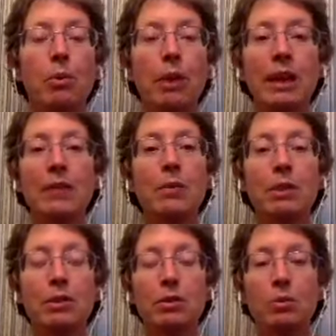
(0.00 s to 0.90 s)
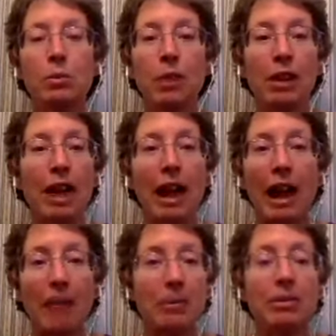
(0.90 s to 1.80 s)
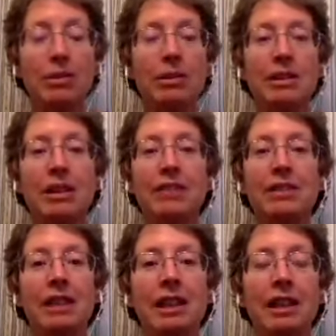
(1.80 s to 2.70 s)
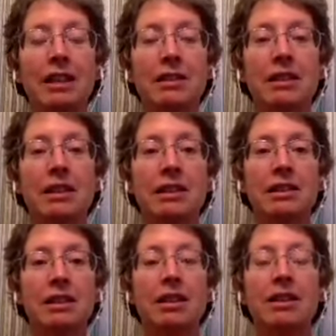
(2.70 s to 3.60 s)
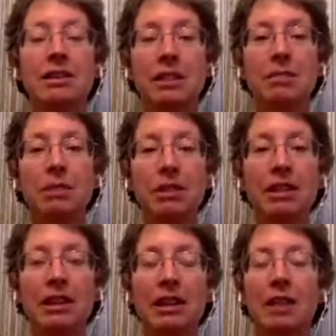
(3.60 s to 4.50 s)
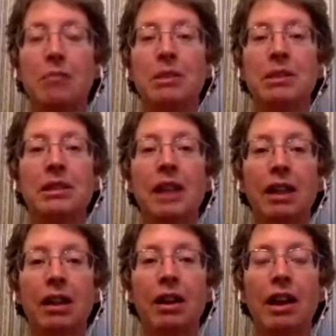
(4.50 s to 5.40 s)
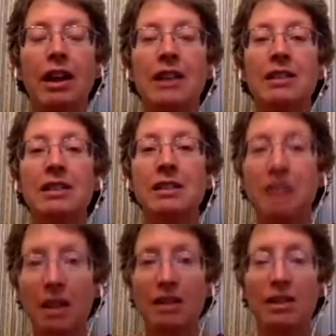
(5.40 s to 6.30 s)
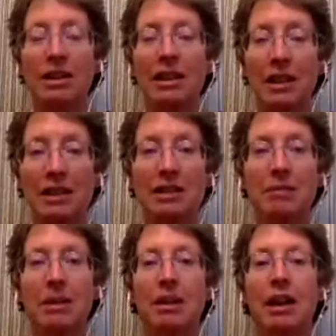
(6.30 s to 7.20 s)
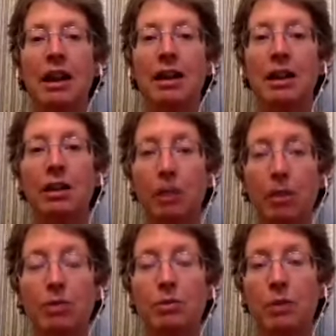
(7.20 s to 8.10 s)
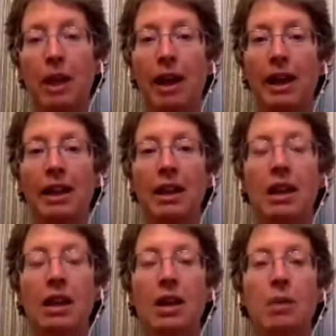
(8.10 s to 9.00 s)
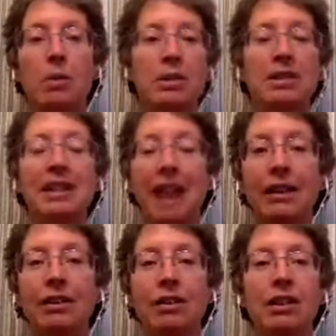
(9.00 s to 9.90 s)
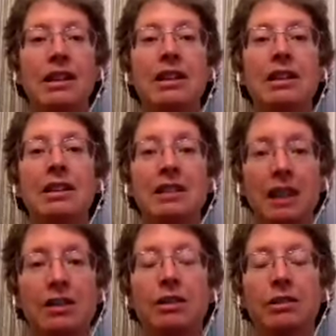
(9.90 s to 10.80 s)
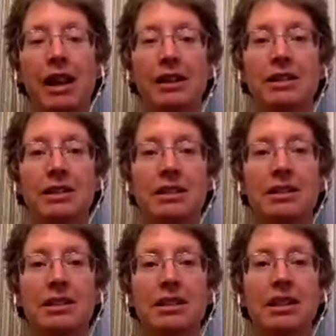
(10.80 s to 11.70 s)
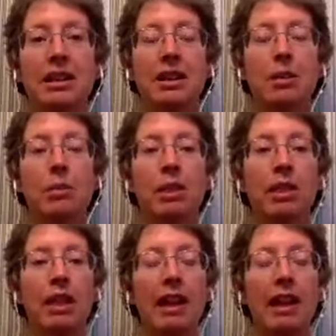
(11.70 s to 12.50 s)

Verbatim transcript: it was absolutely devastating this this this community that had been together in such an intimate and close way was scattered in the 10 directions with